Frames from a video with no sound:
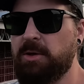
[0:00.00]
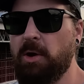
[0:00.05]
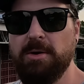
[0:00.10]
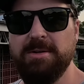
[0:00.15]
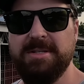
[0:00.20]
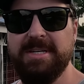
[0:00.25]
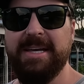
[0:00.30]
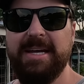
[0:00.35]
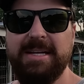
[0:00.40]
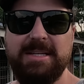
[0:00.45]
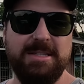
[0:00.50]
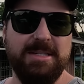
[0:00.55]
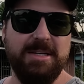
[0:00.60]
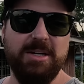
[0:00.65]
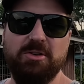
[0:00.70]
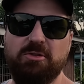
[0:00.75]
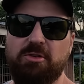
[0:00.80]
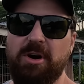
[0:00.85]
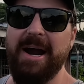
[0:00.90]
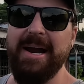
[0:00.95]
goes against the
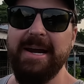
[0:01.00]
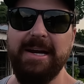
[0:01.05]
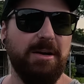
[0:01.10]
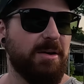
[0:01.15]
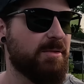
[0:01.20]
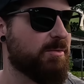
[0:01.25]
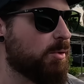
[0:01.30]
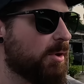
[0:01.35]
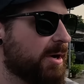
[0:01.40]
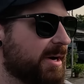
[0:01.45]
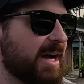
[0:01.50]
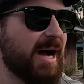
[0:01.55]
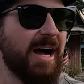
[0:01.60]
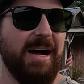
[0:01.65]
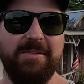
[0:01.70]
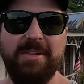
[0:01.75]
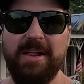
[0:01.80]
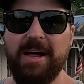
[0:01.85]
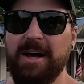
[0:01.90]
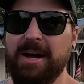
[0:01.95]
grain of what
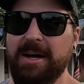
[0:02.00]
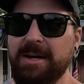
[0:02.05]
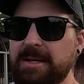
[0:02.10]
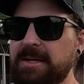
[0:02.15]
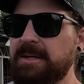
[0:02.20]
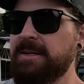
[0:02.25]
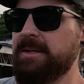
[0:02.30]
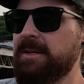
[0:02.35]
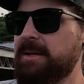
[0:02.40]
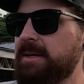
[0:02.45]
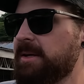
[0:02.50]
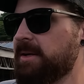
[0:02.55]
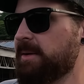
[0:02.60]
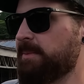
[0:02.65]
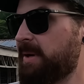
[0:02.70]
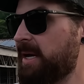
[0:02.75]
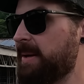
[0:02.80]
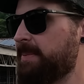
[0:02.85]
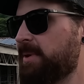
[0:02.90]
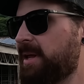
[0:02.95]
other
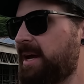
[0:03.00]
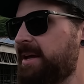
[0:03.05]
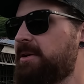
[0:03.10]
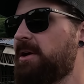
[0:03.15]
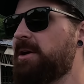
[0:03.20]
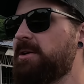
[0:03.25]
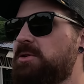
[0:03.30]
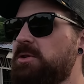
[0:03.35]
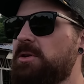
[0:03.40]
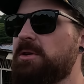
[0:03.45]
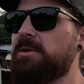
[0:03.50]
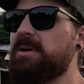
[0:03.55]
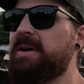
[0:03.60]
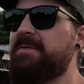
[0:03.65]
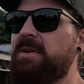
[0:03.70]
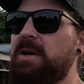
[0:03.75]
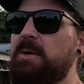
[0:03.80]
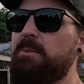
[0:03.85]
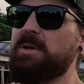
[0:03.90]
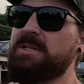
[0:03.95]
people I know do.
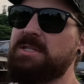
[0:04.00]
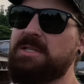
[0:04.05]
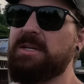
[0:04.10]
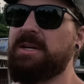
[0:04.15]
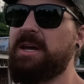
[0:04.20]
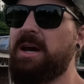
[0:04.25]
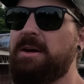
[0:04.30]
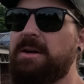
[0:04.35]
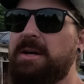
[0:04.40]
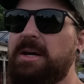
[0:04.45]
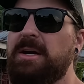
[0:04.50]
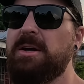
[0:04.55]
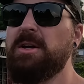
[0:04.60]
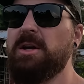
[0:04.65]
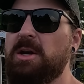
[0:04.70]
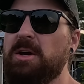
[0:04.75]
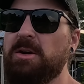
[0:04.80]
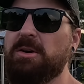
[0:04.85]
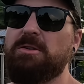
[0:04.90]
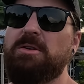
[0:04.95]
Everyone wants to go to
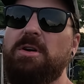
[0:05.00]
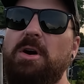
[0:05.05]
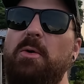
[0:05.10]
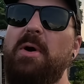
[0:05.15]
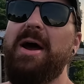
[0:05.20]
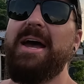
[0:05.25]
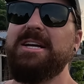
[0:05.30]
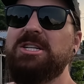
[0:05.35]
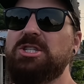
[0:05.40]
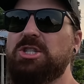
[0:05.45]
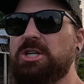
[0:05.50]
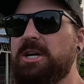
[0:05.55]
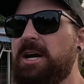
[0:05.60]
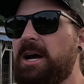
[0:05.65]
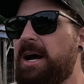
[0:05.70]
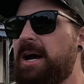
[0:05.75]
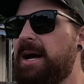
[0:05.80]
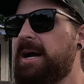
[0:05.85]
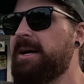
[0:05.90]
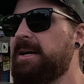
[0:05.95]

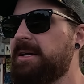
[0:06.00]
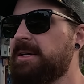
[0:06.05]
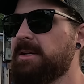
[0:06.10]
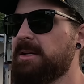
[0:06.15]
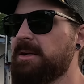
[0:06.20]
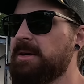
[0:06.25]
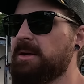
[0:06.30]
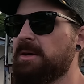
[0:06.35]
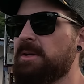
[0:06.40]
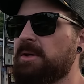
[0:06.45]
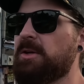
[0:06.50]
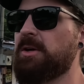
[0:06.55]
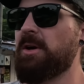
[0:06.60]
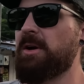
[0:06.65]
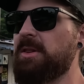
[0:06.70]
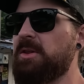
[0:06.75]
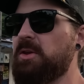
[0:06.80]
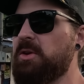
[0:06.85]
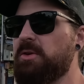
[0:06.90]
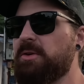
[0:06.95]
Croatia, go
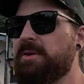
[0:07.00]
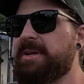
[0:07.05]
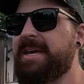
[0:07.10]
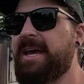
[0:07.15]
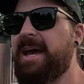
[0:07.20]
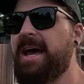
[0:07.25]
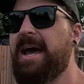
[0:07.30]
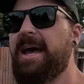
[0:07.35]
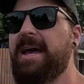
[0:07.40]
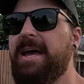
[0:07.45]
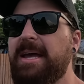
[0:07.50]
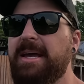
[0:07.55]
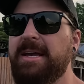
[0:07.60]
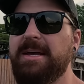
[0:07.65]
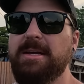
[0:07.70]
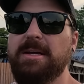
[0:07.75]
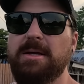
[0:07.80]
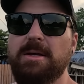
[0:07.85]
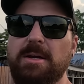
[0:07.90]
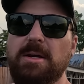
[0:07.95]
to the UK,
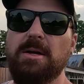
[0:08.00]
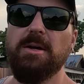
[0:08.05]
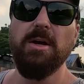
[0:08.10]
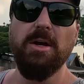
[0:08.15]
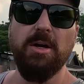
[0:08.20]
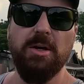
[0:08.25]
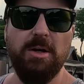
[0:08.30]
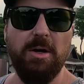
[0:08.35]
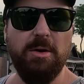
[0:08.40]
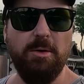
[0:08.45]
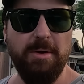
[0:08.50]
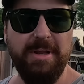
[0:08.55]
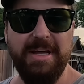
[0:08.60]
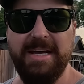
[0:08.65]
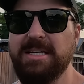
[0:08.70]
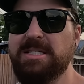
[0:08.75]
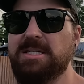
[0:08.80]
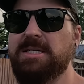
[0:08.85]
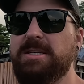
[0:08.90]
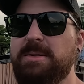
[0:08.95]
go to all
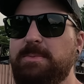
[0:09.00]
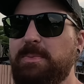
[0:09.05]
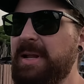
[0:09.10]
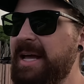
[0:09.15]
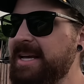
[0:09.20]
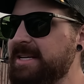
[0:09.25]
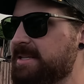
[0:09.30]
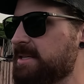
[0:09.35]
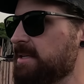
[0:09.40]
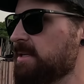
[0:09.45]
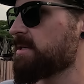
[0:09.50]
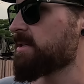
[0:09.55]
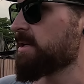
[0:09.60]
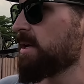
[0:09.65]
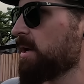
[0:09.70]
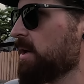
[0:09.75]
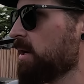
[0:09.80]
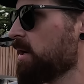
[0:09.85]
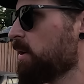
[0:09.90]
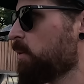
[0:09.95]
these places
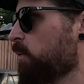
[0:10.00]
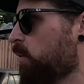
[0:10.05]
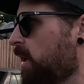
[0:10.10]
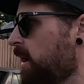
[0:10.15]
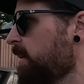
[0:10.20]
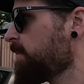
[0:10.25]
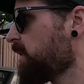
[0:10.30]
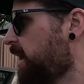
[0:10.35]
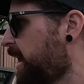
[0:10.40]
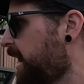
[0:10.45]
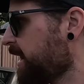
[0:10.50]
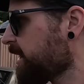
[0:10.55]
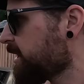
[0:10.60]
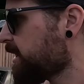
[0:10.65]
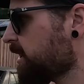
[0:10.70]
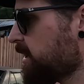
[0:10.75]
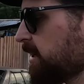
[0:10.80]
where I'm like,